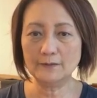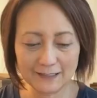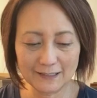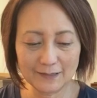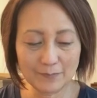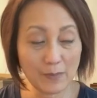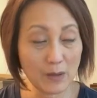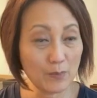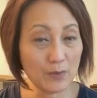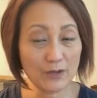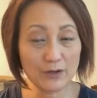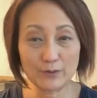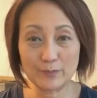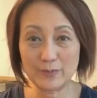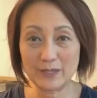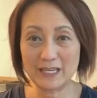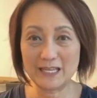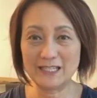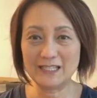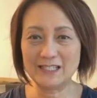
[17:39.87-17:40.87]
Maybe it'll
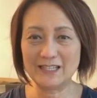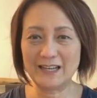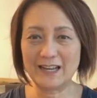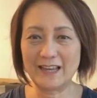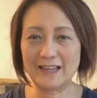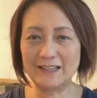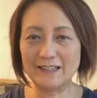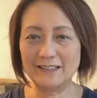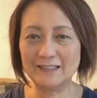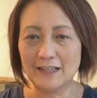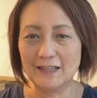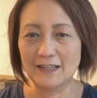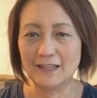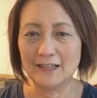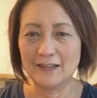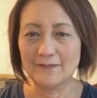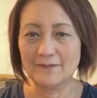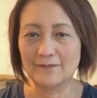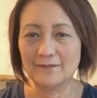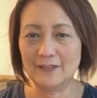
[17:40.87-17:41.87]
be in today,
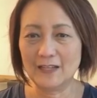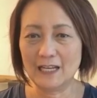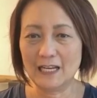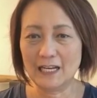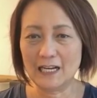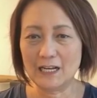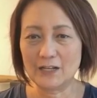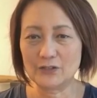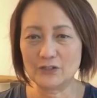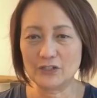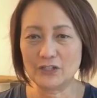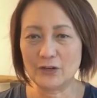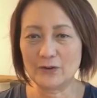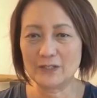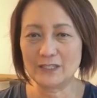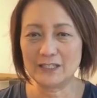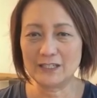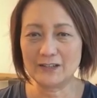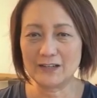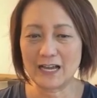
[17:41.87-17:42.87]
and then I'll show it
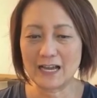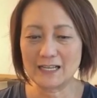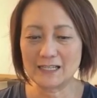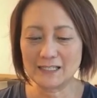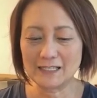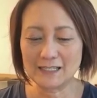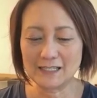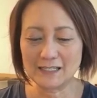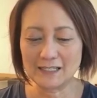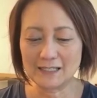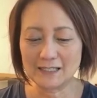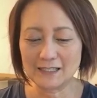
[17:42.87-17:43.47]
to you guys.